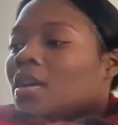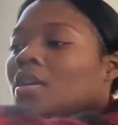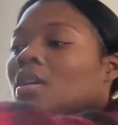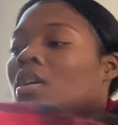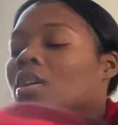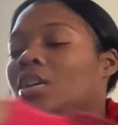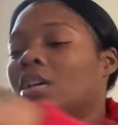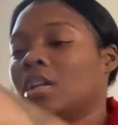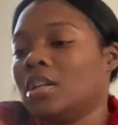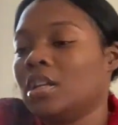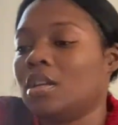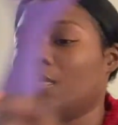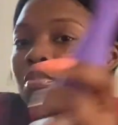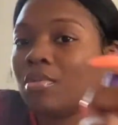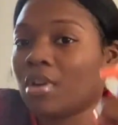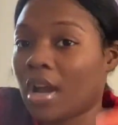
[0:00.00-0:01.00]
You're going to need a
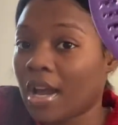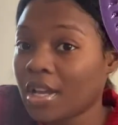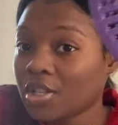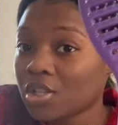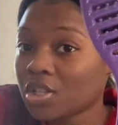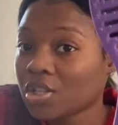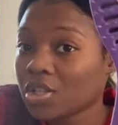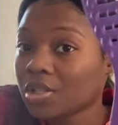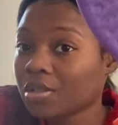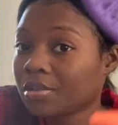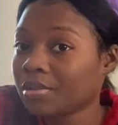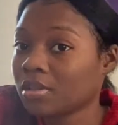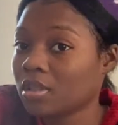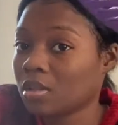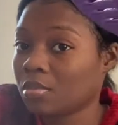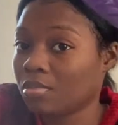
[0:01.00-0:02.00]
brush
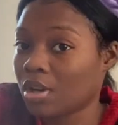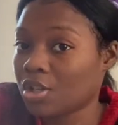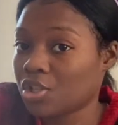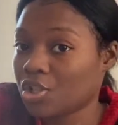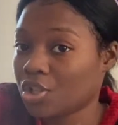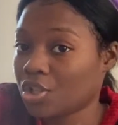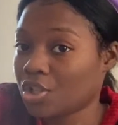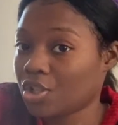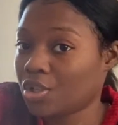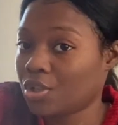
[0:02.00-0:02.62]
to brush your,